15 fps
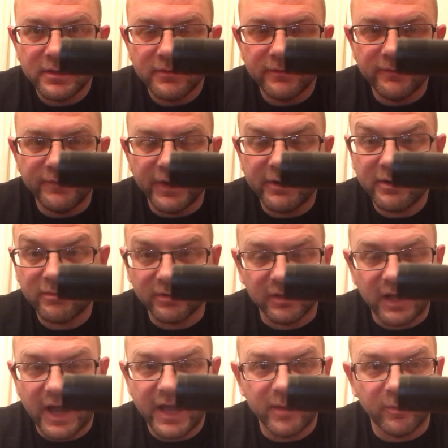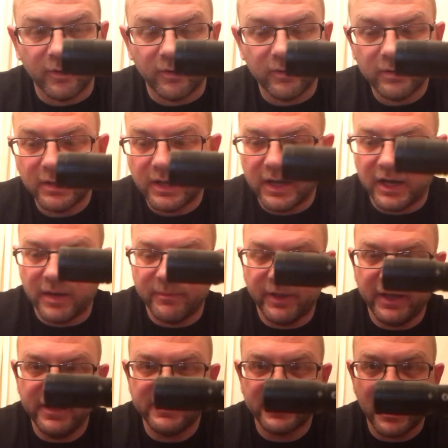Very reliable.
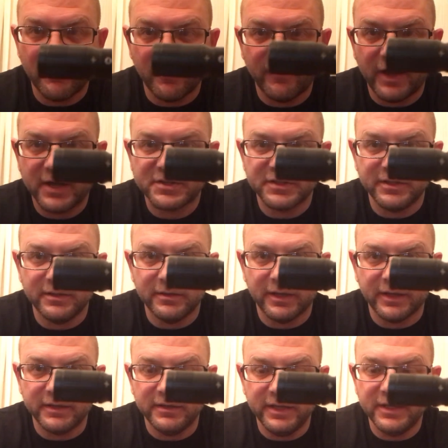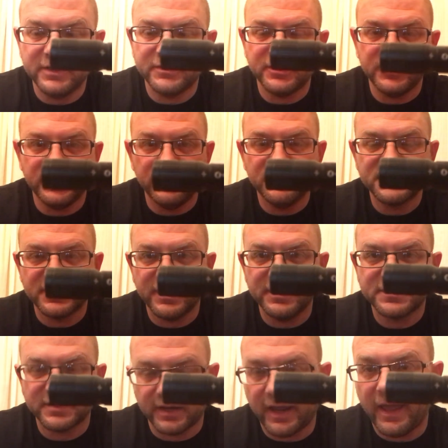Anytime I've actually like needed to use
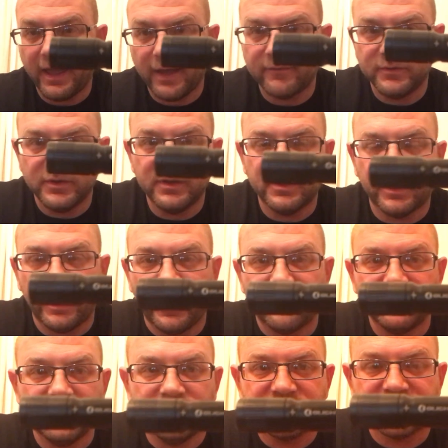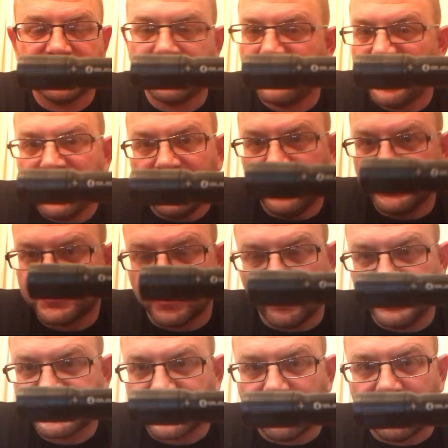this, and I have used it, it's
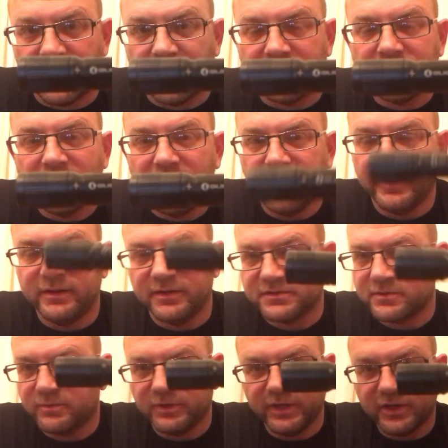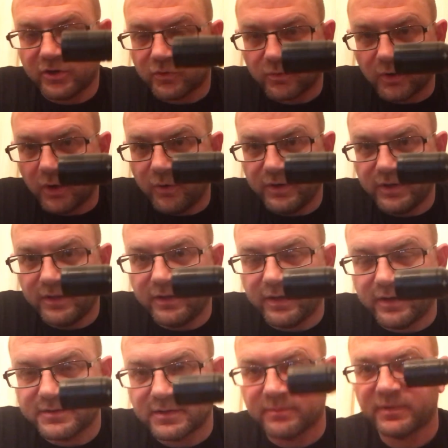always come on. It doesn't really corrode in there.
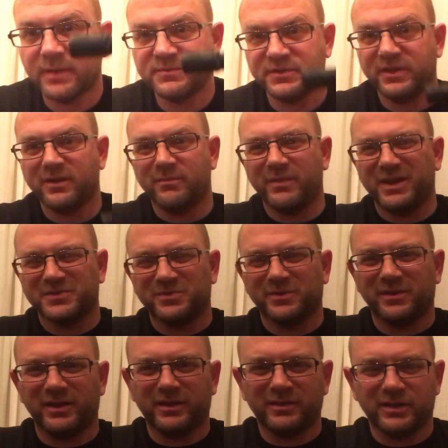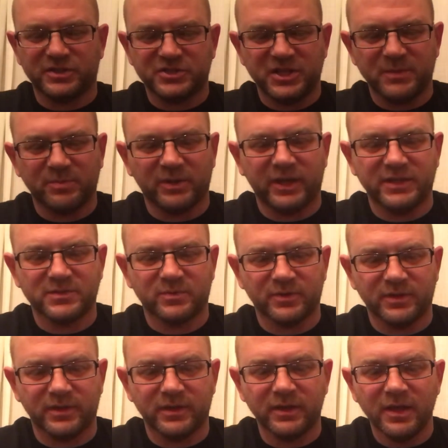Sometimes you got to mess with like cheap lights where
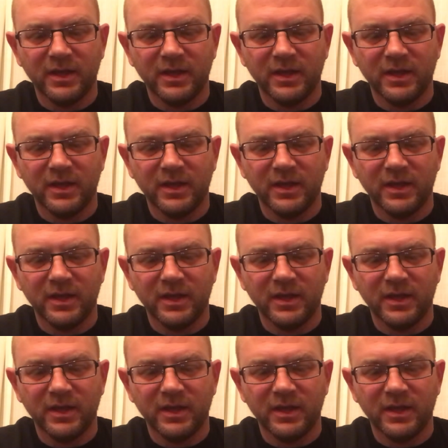the